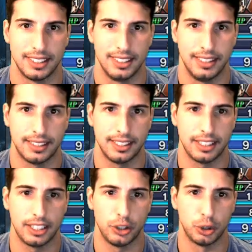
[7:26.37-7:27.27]

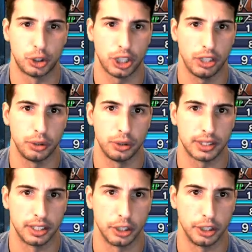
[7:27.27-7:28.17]
Nothing you shall do is
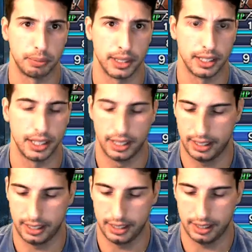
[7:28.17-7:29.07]
going to hurt me.
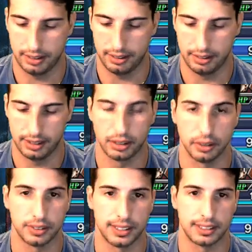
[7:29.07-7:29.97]
Uh, Let's go.
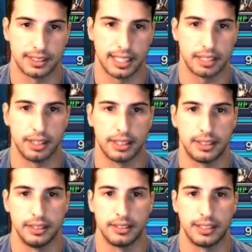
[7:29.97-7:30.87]
Seize attack right
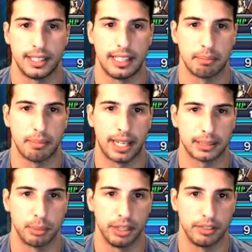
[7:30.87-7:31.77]
here. Get that Max
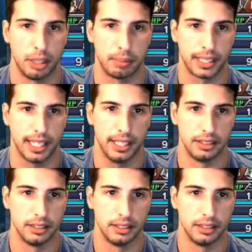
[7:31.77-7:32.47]
Brave up again.